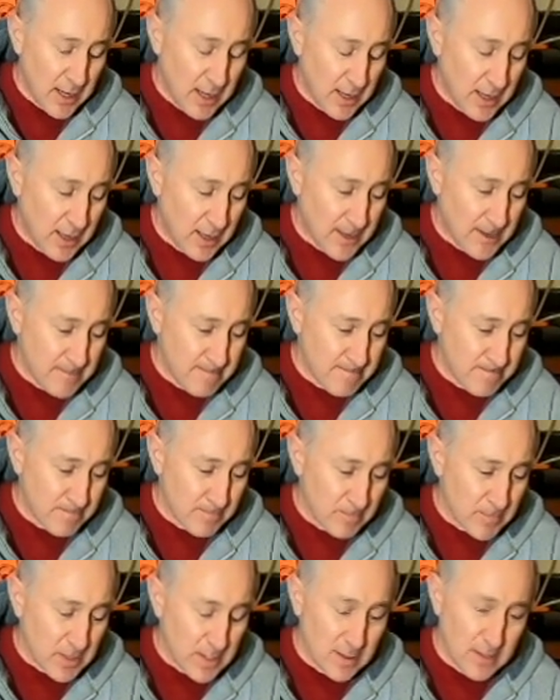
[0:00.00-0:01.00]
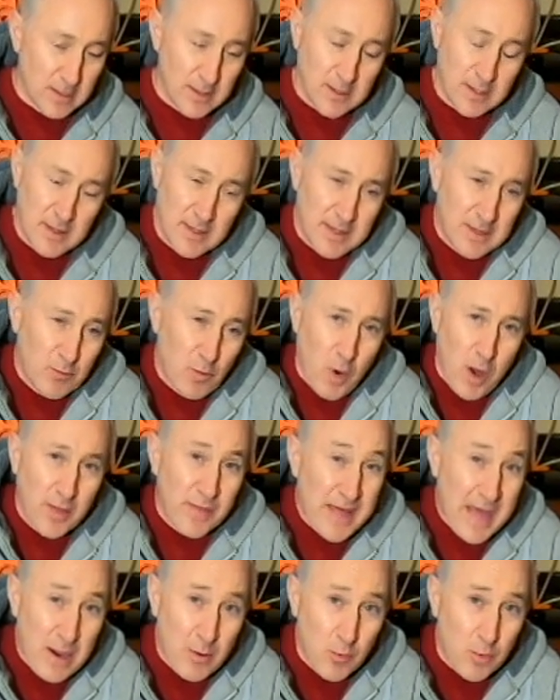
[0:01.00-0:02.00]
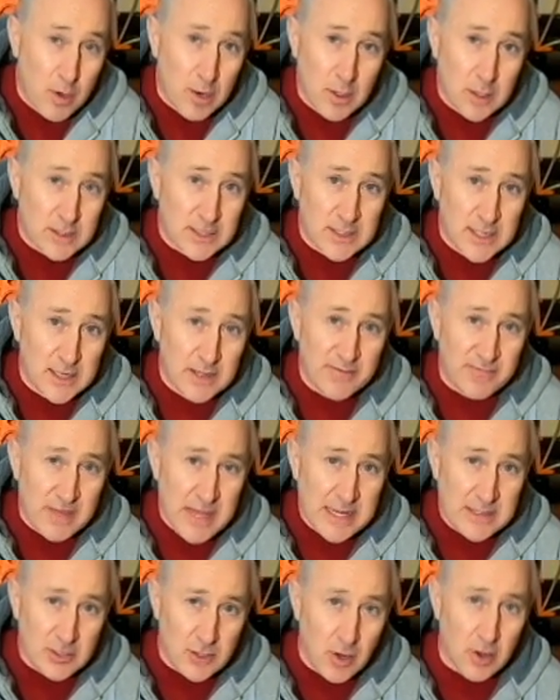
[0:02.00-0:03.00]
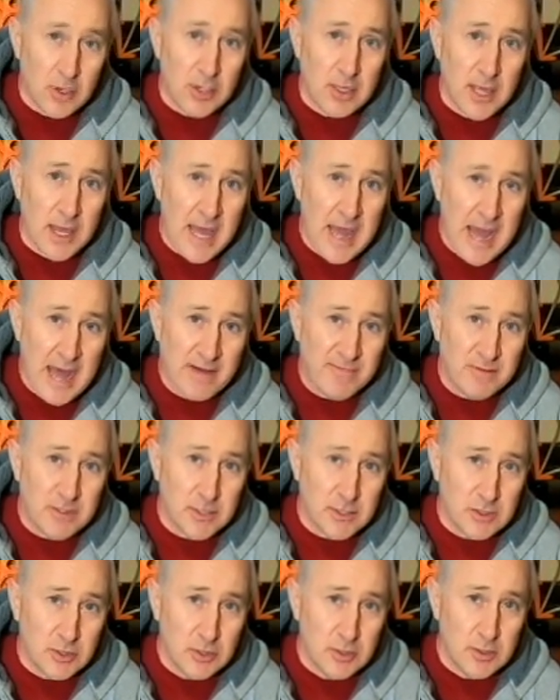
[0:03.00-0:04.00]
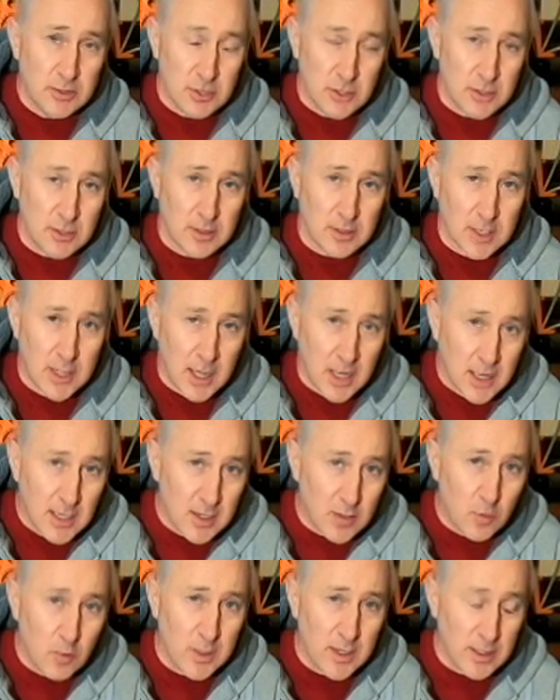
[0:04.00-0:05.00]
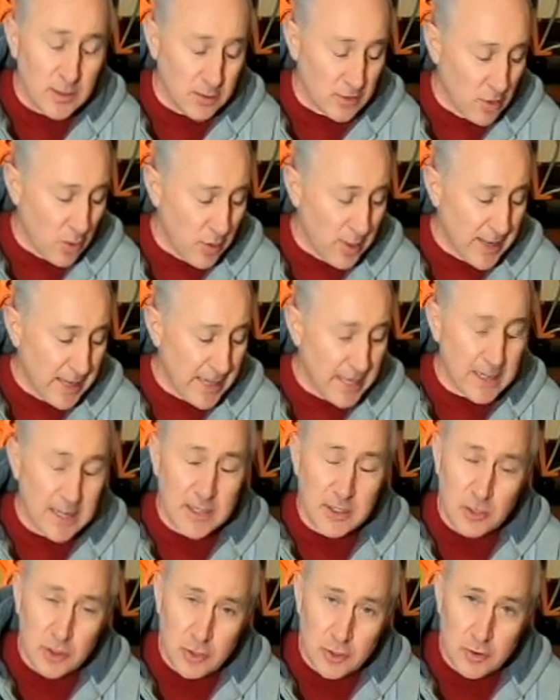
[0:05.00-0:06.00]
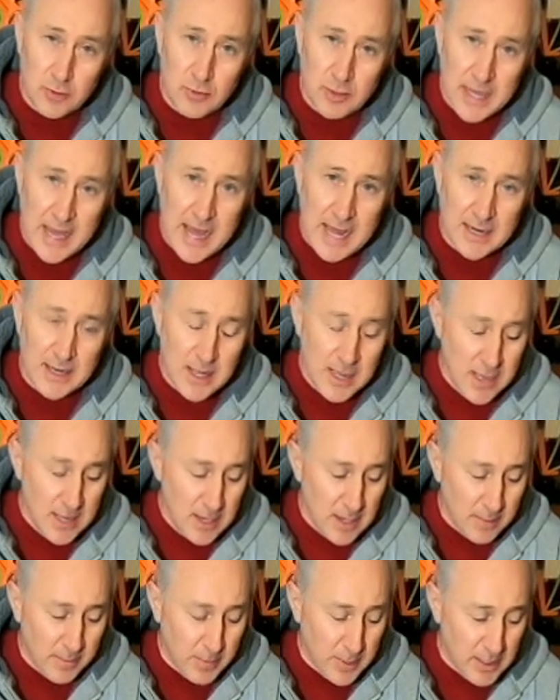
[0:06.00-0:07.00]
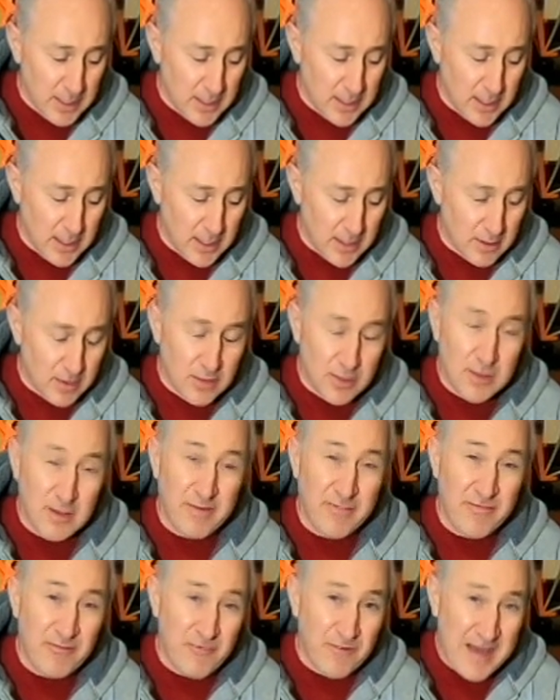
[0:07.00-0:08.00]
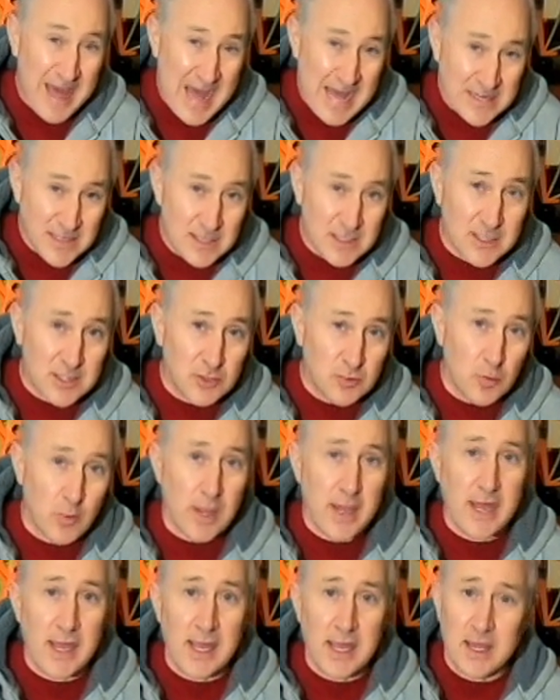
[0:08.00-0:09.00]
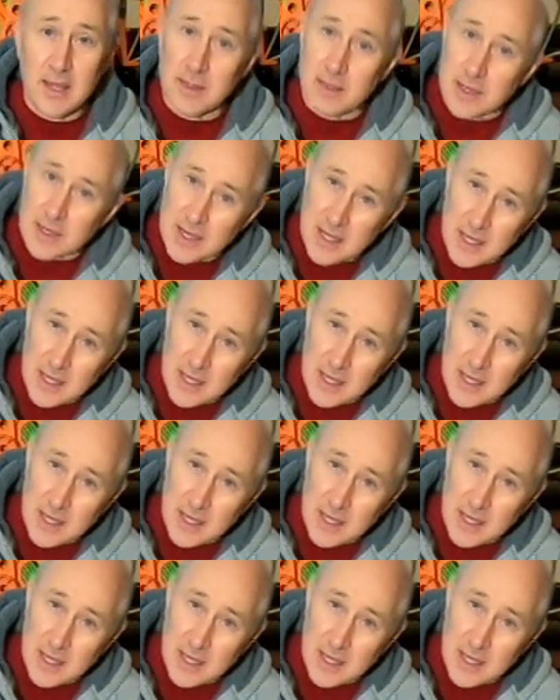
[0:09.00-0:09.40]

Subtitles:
Well, that works, and if that's all you have to cut it with, go ahead and do that. But the fastest way, the